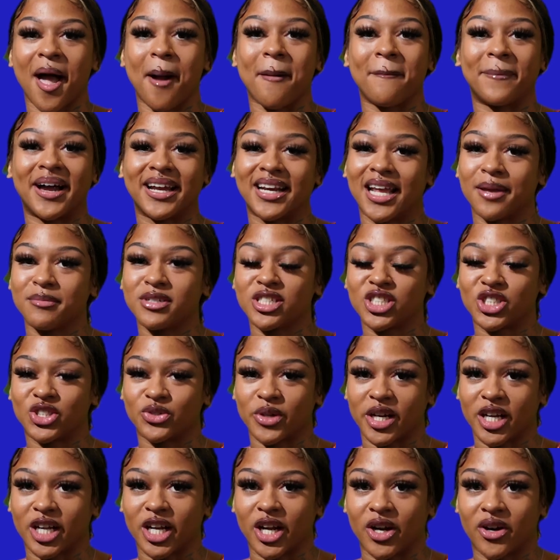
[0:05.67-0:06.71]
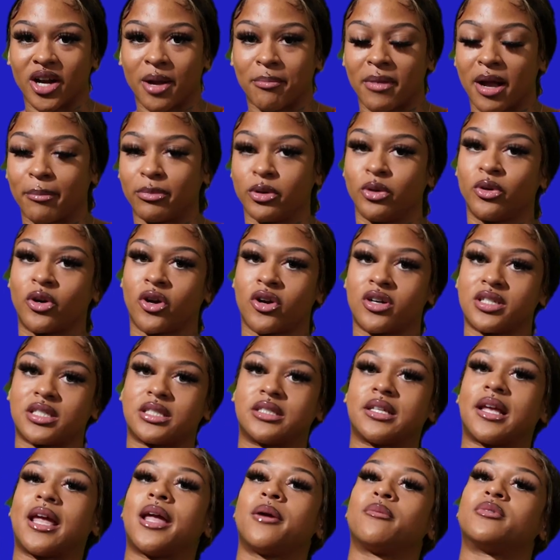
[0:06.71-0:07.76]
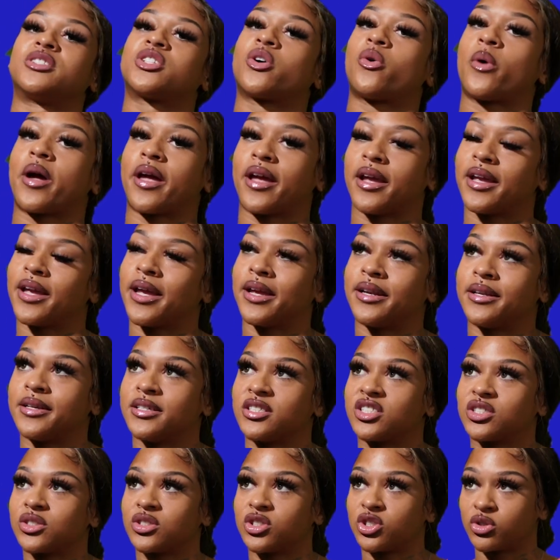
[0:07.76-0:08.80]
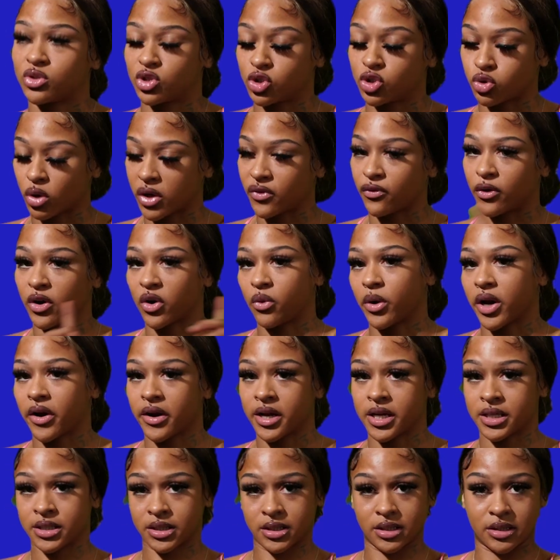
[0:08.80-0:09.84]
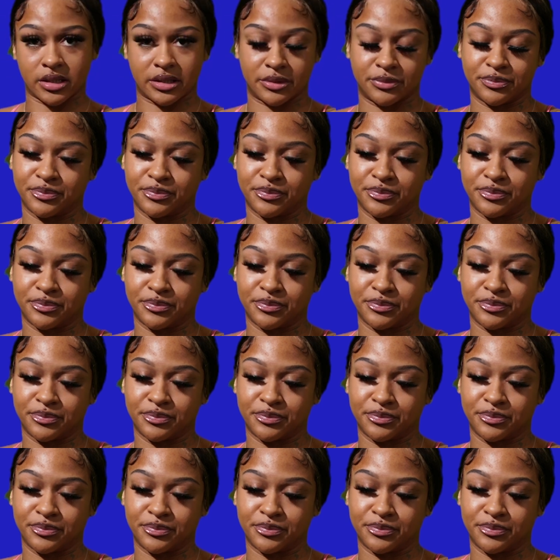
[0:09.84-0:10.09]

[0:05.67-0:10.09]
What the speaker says: My name is Drako, and my blue girl's name was Quay, and it's short for Aquarius.